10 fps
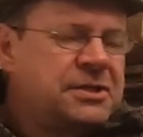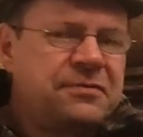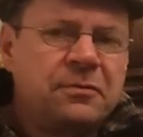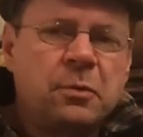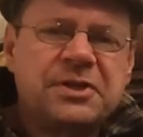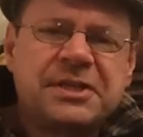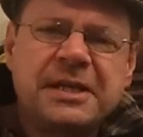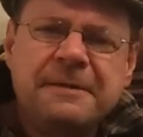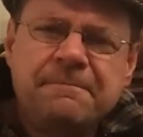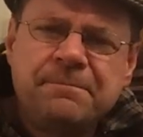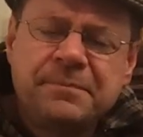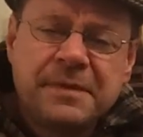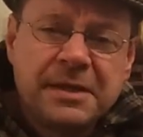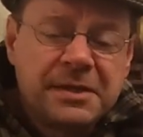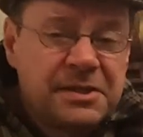Different whisky,
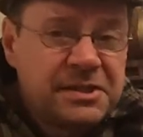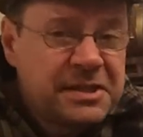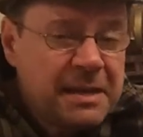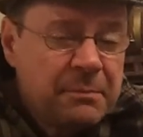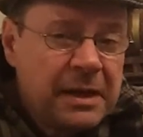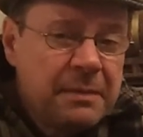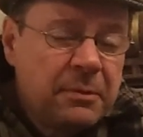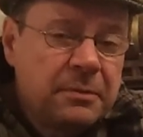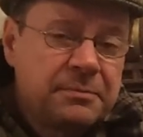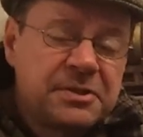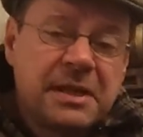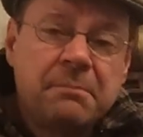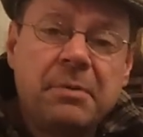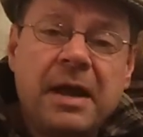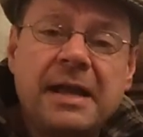same label,
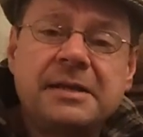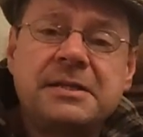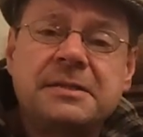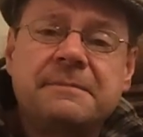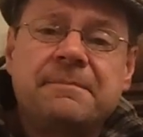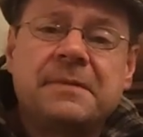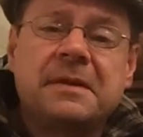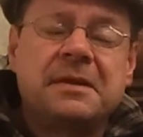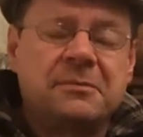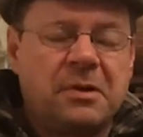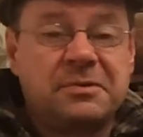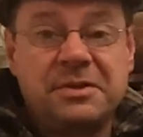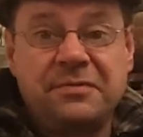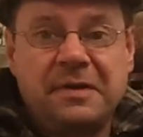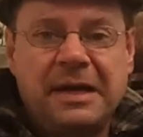same brand. Well,
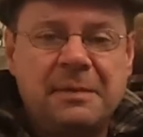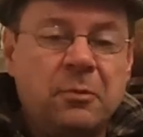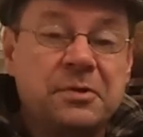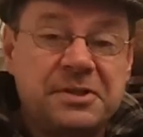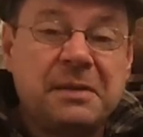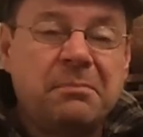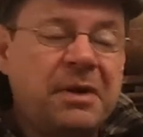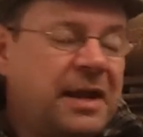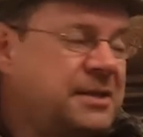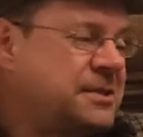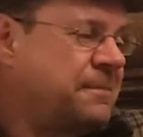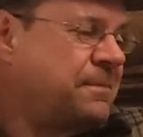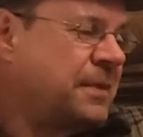different label, same brand.